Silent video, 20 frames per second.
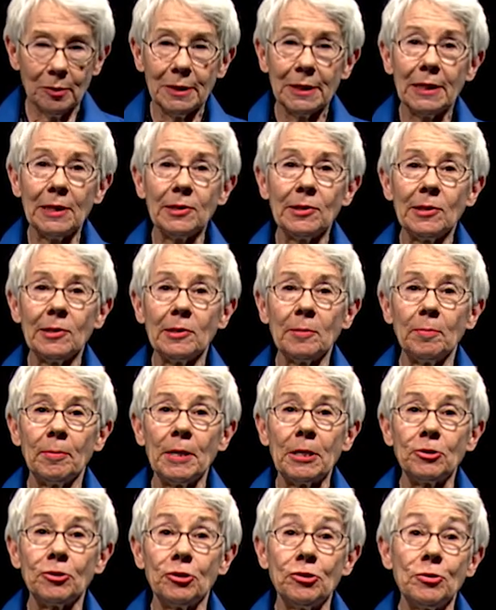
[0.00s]
This is a
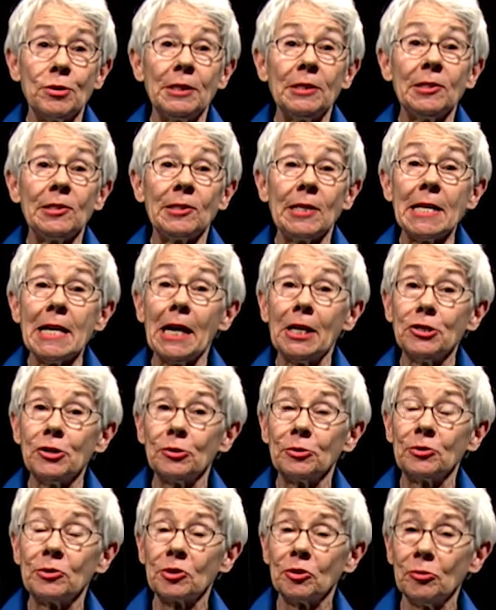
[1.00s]
picture you can see on your
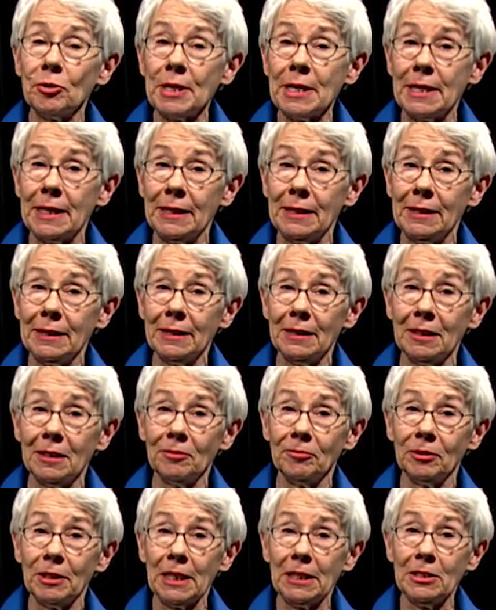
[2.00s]
screen
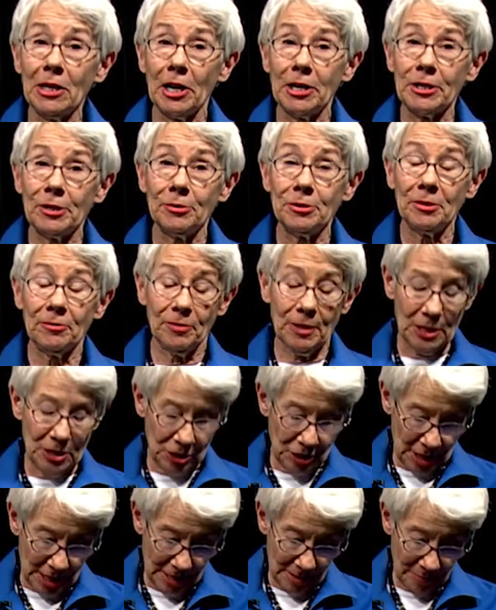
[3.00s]
of Leonardo da
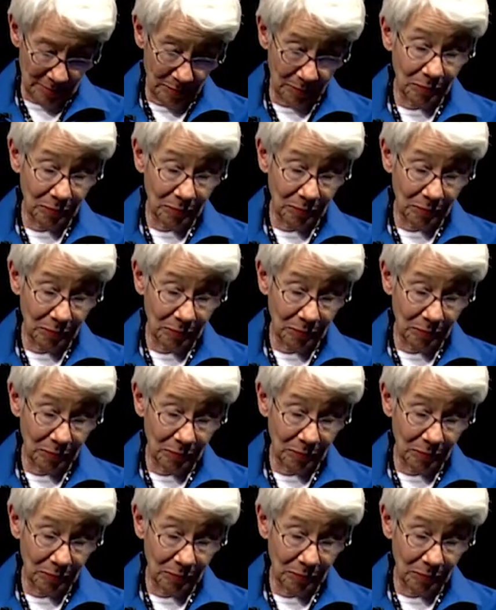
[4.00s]
Vinci.